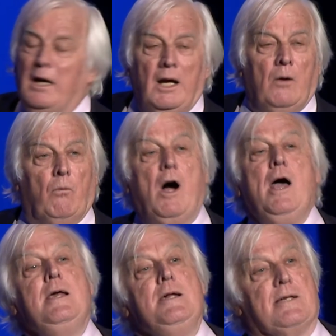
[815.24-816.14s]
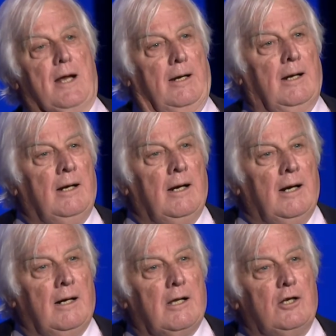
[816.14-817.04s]
why is it
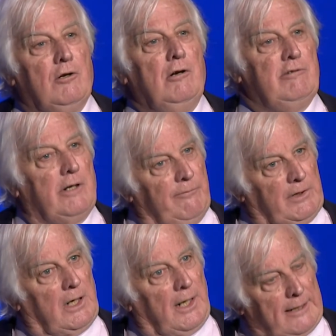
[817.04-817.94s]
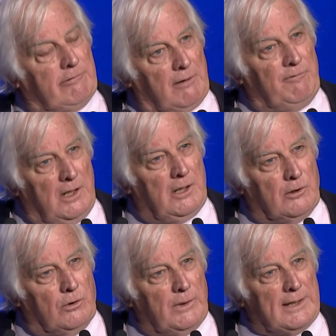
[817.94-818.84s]
that you're driving an electric
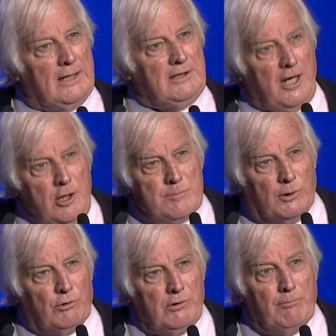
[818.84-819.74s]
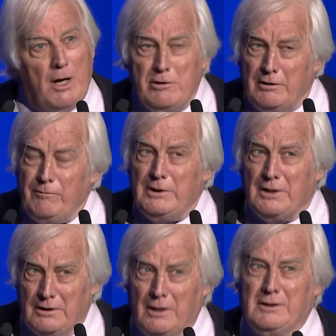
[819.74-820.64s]
vehicle when that cobalt, most of
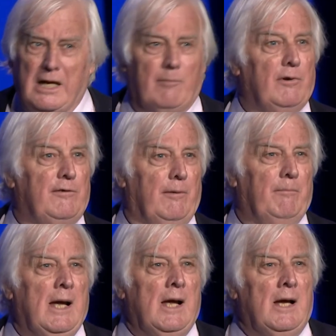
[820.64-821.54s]
it comes from